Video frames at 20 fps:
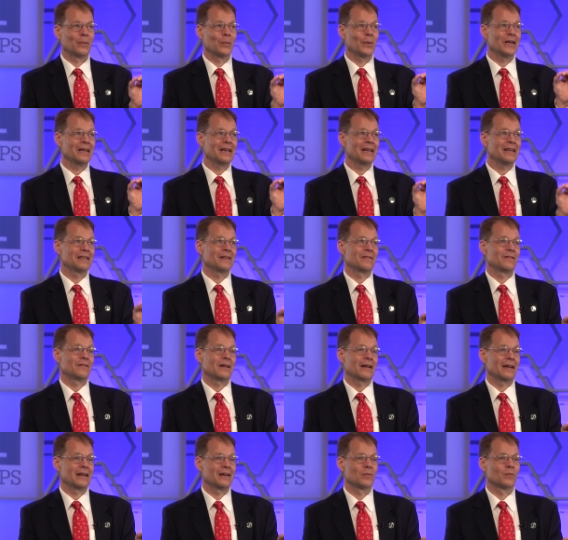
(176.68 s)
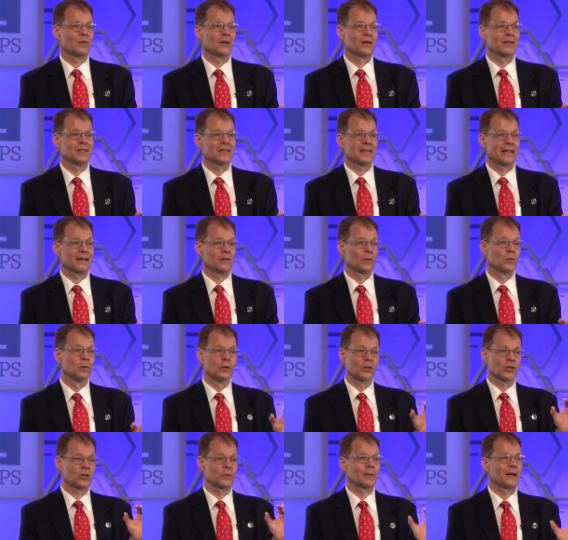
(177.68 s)
We need to find words like
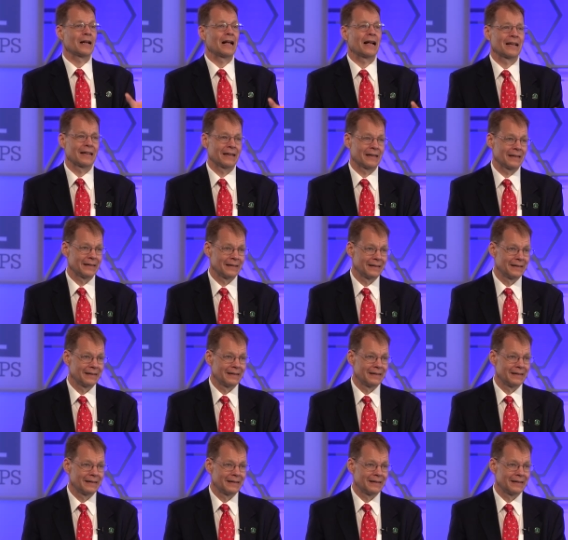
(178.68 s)
Ursprache,